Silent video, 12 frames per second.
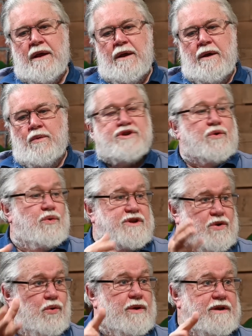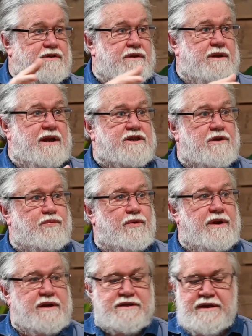which according to the National
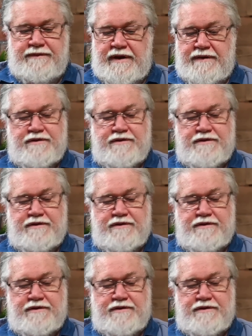Party doesn't even have